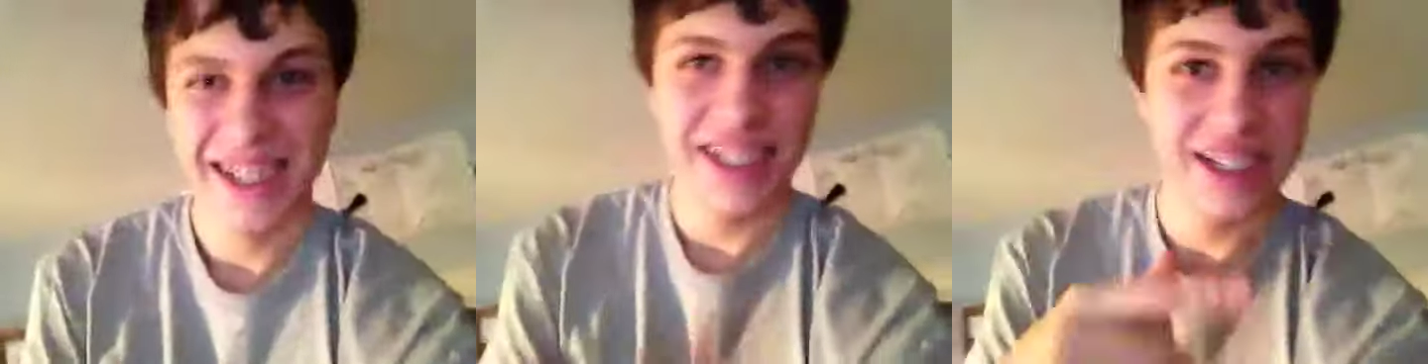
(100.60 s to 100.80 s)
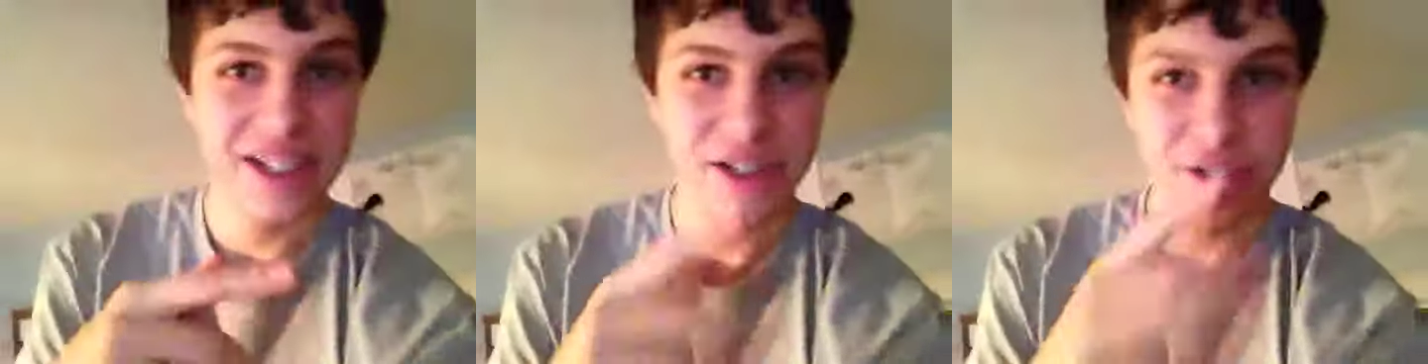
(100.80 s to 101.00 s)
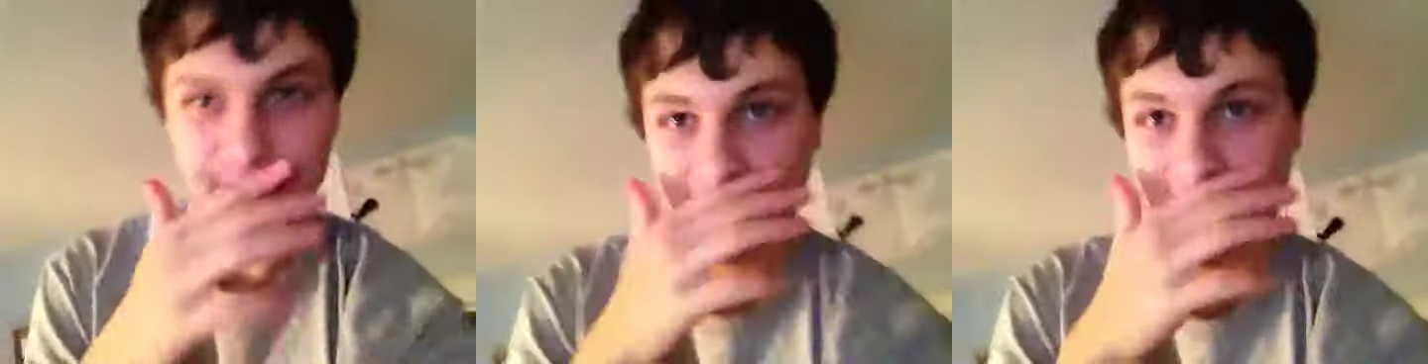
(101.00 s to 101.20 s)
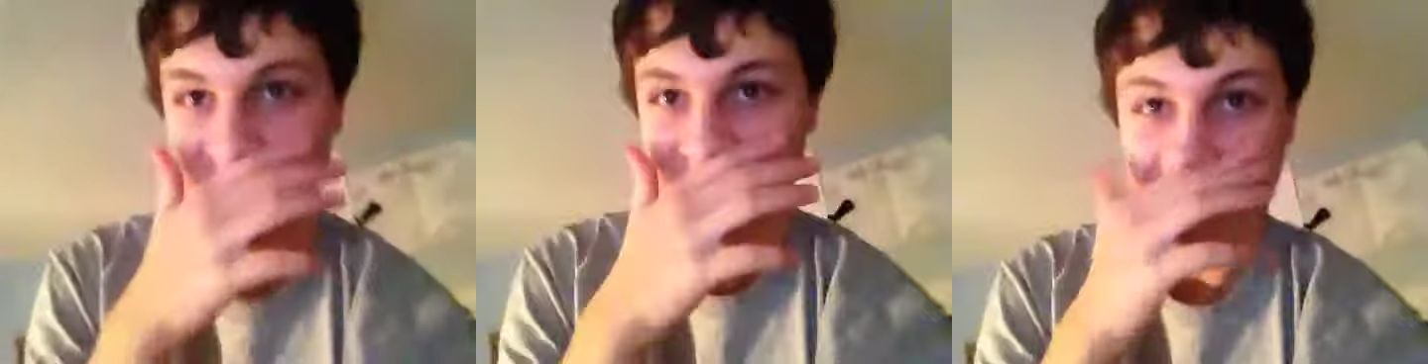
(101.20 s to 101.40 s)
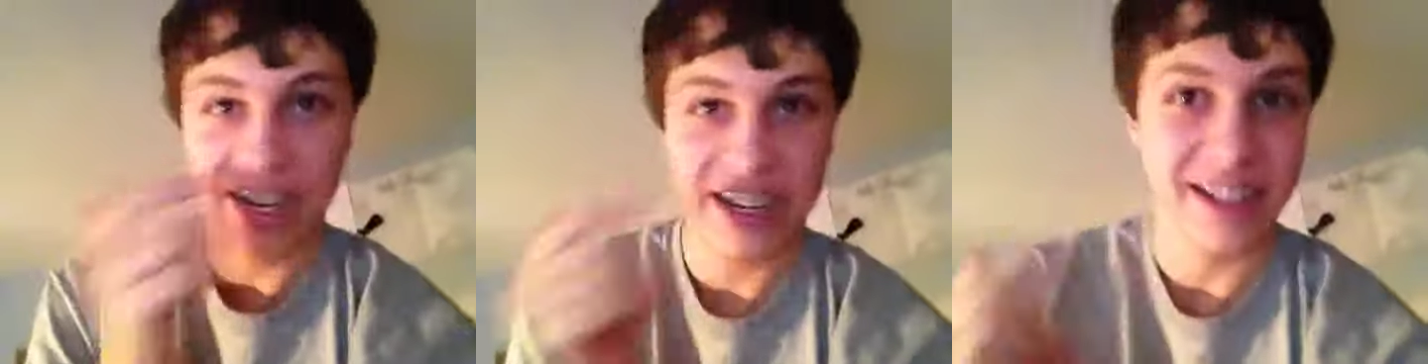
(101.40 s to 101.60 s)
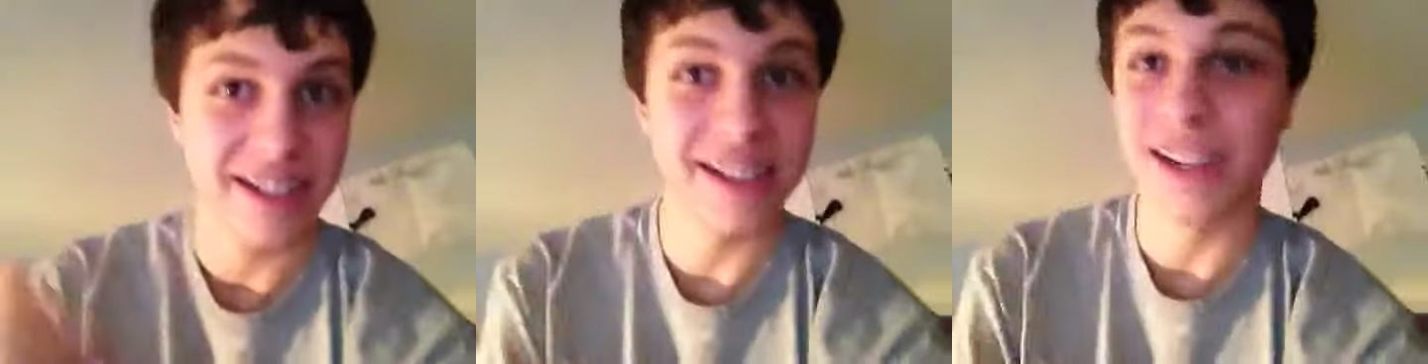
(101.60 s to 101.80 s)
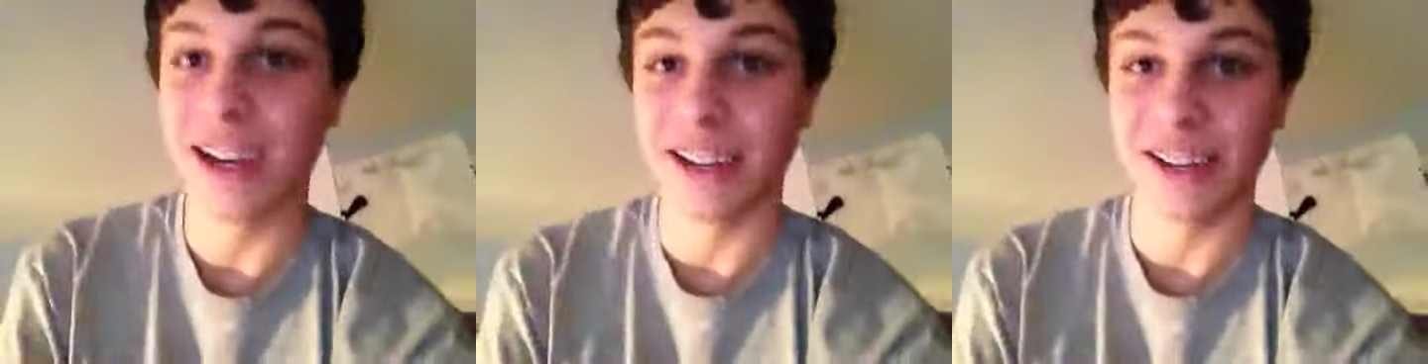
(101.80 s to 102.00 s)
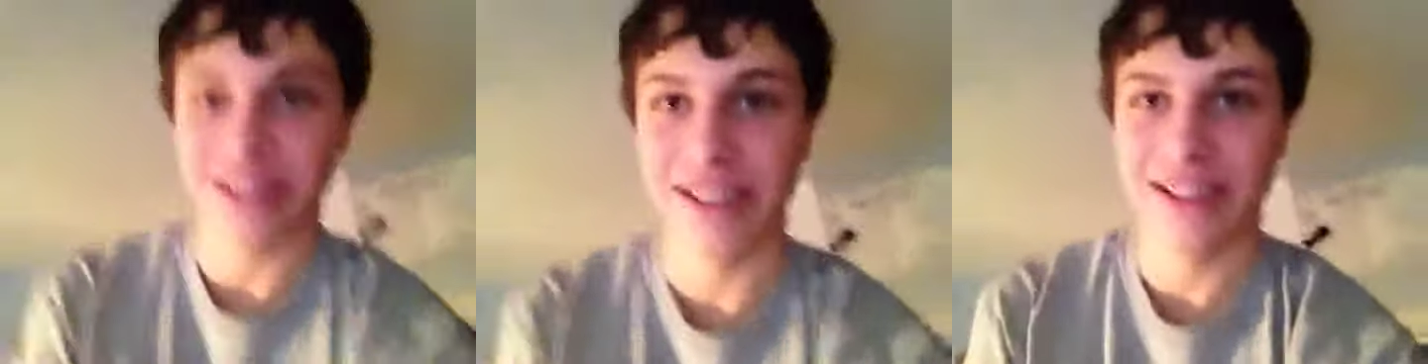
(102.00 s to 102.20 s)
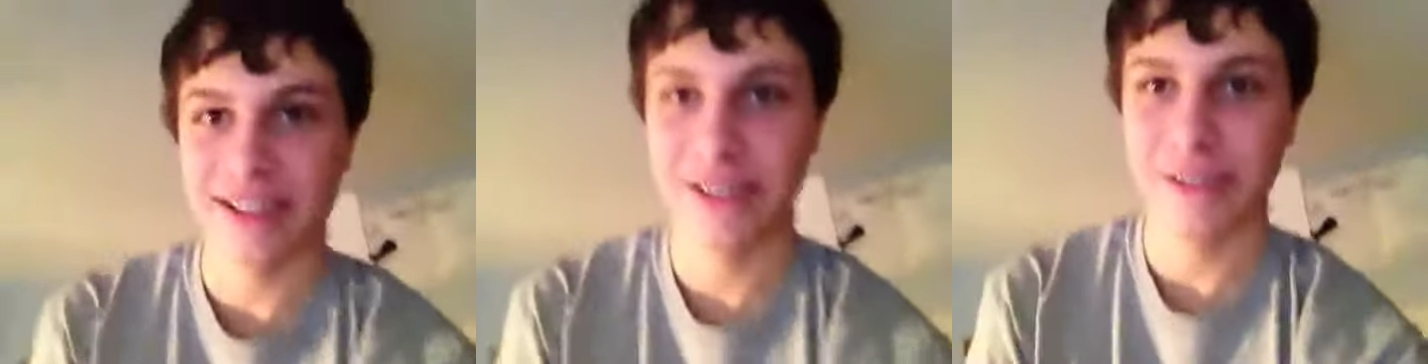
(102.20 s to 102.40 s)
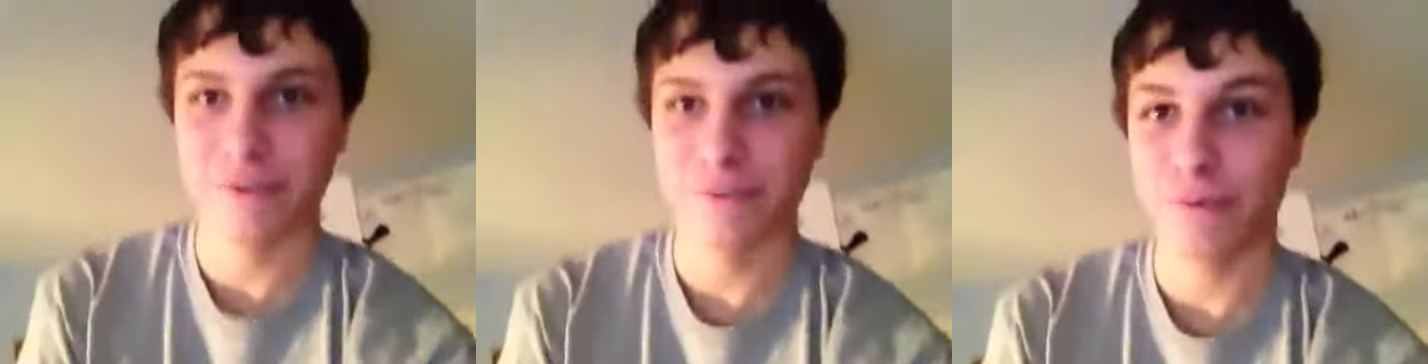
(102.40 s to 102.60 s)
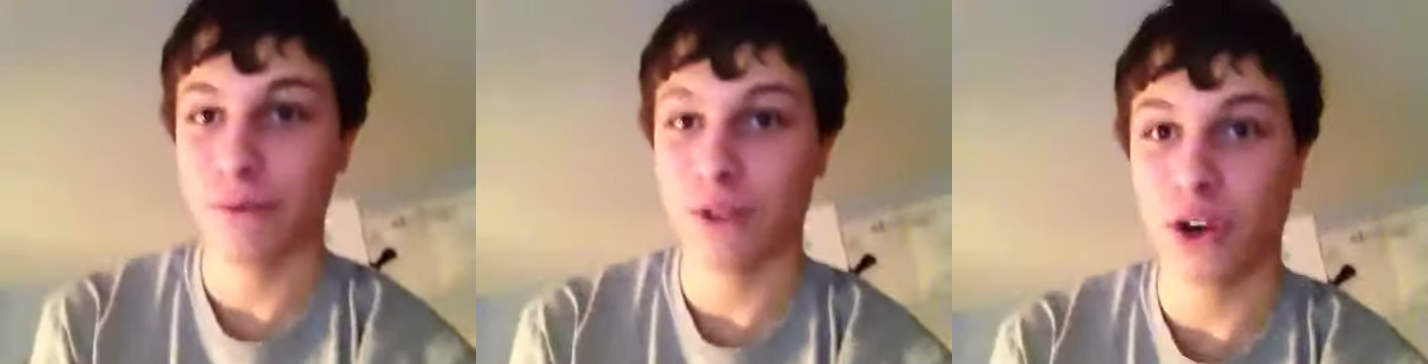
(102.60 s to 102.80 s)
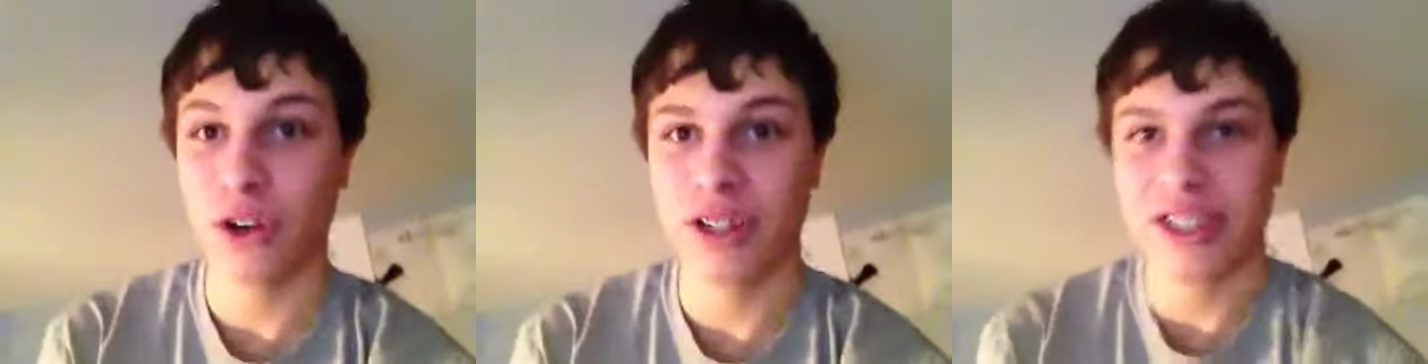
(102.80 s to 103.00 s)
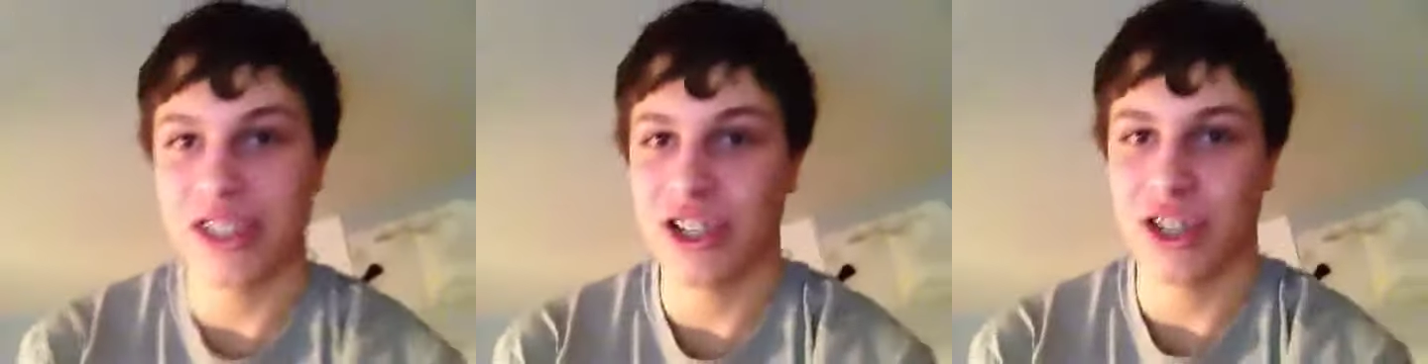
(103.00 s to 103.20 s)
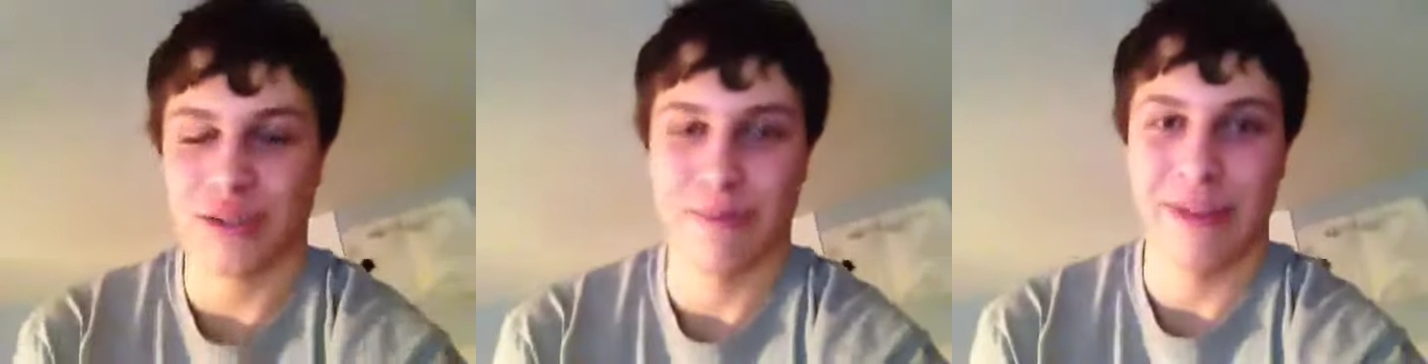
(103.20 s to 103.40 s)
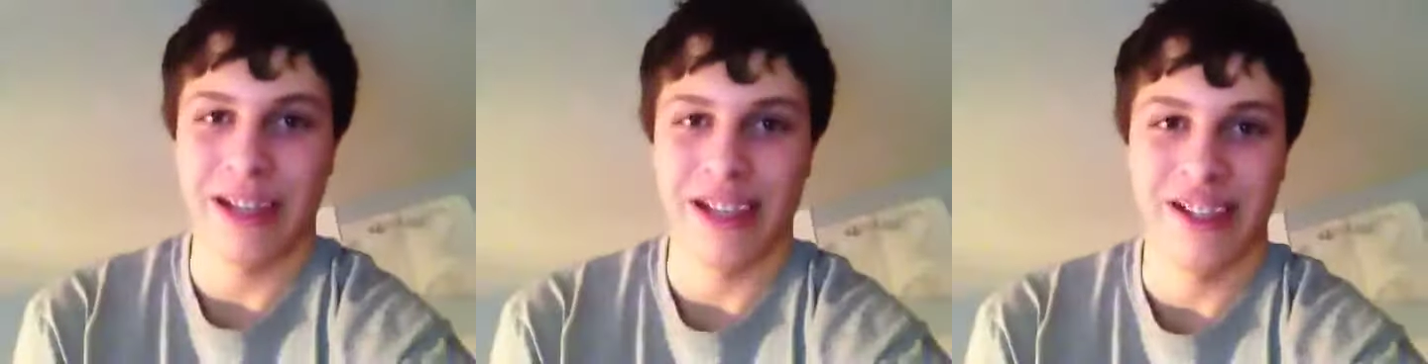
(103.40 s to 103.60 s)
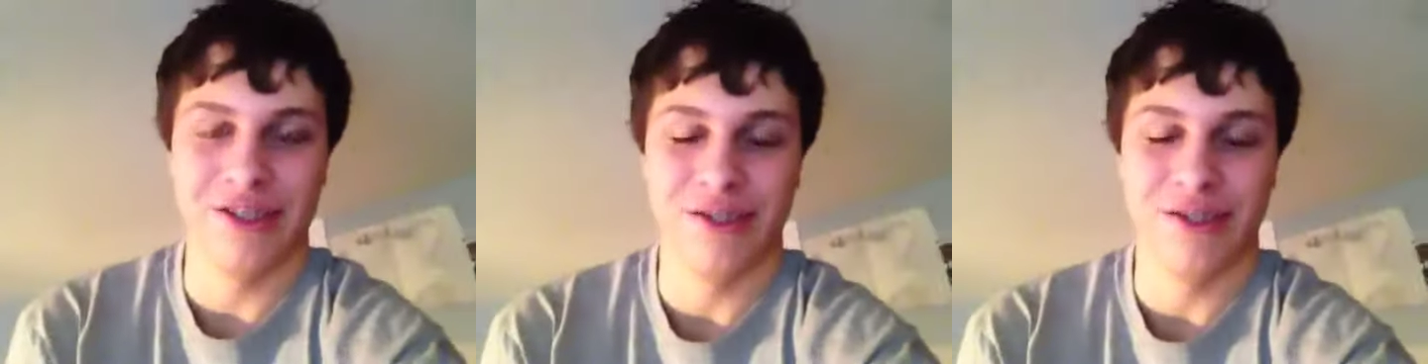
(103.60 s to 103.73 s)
Get your mind out of the gutter. Or is it just me